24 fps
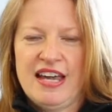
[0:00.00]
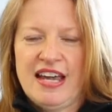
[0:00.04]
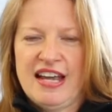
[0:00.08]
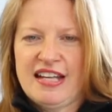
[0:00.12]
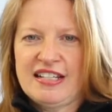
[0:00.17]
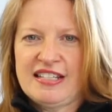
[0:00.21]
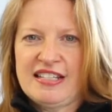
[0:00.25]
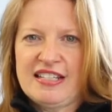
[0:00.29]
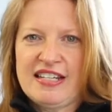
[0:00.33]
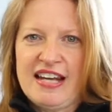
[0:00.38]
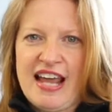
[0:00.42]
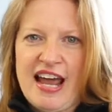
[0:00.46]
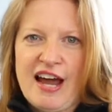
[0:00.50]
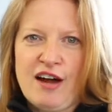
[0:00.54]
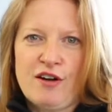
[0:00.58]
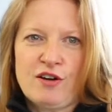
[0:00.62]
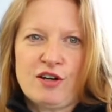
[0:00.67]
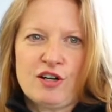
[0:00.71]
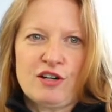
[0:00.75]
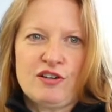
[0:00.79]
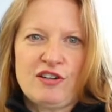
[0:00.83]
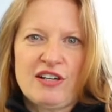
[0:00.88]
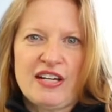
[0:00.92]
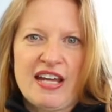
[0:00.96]
it's
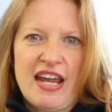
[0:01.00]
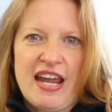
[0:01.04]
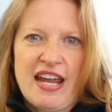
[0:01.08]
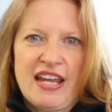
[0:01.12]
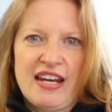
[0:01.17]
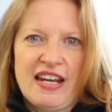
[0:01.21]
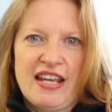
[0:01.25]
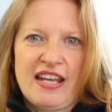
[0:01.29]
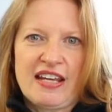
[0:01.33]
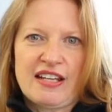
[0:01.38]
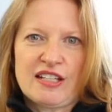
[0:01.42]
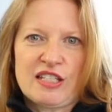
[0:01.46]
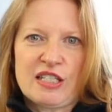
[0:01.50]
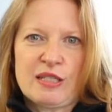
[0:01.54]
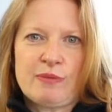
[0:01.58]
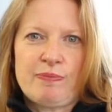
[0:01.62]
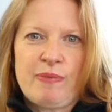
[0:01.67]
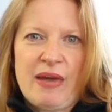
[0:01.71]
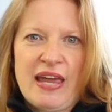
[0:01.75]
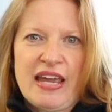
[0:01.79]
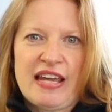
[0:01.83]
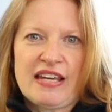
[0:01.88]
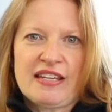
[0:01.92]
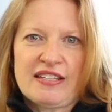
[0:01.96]
now creating
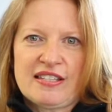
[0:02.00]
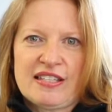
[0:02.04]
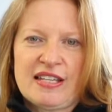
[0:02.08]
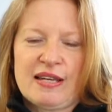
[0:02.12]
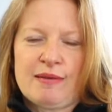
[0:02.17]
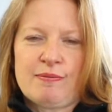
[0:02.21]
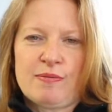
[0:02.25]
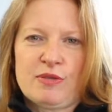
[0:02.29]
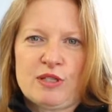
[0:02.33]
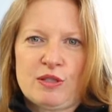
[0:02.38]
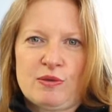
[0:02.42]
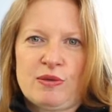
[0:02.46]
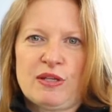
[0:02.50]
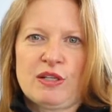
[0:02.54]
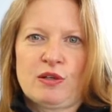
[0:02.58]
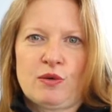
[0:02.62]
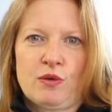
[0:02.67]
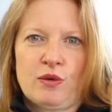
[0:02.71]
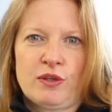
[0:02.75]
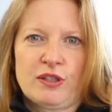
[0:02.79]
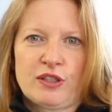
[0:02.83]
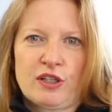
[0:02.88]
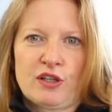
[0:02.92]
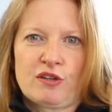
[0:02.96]
space in between
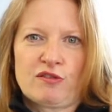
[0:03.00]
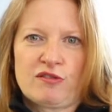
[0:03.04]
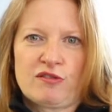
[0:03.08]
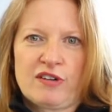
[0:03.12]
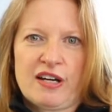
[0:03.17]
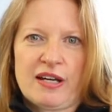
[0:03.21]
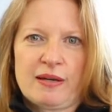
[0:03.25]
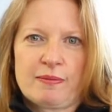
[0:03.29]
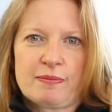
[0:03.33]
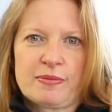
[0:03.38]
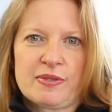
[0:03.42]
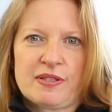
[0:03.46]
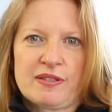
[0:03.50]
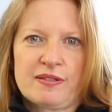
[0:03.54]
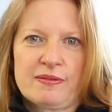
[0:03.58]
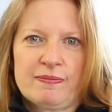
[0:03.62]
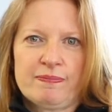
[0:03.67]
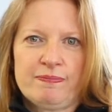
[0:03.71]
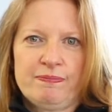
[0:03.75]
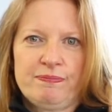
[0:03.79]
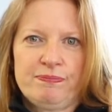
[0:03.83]
all your ribs.